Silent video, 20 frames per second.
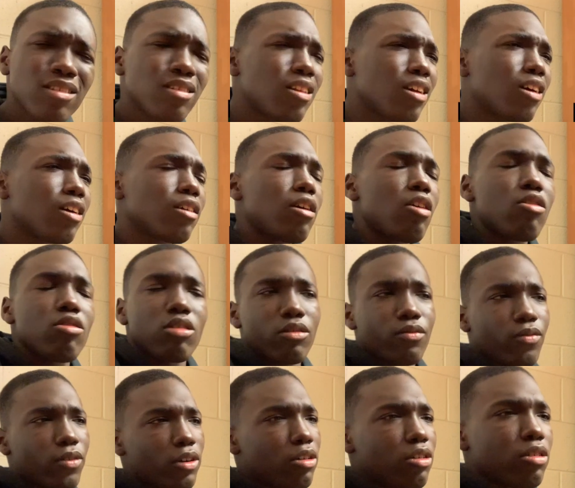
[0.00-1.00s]
Nigga, hold
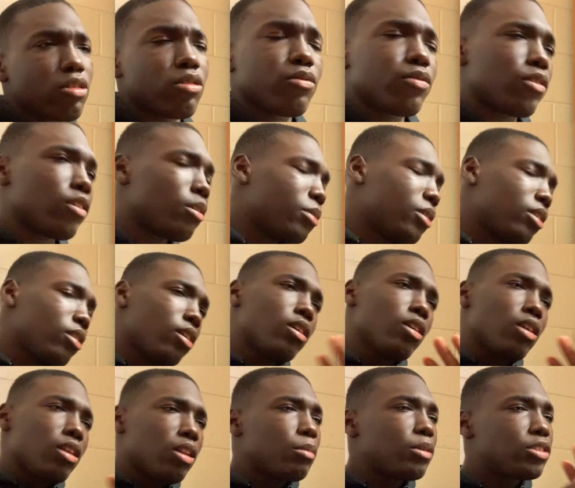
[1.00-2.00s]
on for, hold on for. Let me,
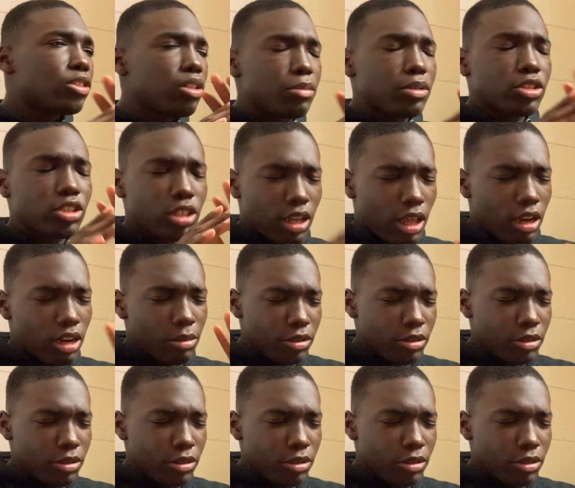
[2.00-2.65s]
let me, let me chill out.